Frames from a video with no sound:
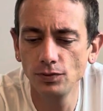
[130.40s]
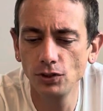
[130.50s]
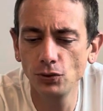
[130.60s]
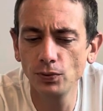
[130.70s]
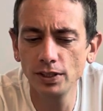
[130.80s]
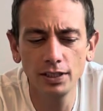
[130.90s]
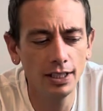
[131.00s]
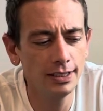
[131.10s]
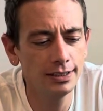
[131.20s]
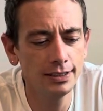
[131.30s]
you
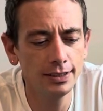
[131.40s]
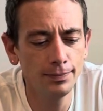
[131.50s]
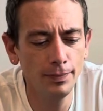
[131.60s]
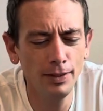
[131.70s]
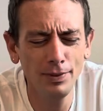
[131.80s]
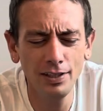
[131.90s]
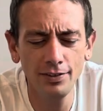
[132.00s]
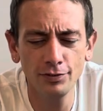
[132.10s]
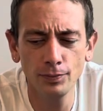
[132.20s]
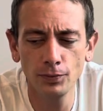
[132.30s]
realized it maybe
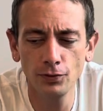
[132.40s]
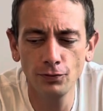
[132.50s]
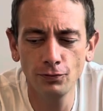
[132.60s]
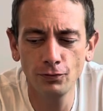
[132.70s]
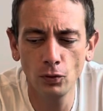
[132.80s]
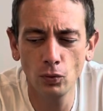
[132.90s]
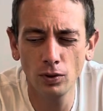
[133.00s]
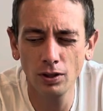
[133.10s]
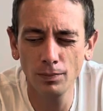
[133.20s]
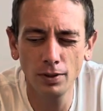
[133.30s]
even
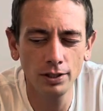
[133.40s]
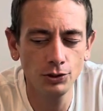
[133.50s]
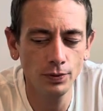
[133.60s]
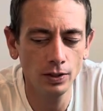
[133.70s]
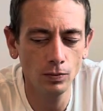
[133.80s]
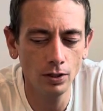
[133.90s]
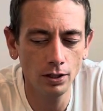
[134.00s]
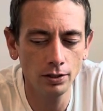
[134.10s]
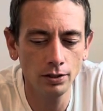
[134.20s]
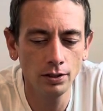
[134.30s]
before March week
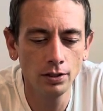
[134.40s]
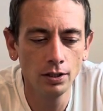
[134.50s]
1,